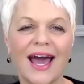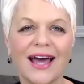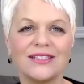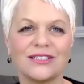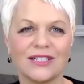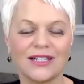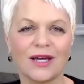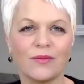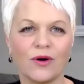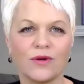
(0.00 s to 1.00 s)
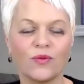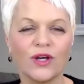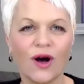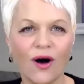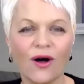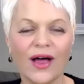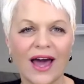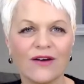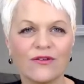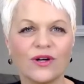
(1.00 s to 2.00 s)
has an ignite moment. We all
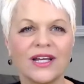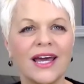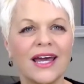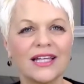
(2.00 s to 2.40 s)
have one.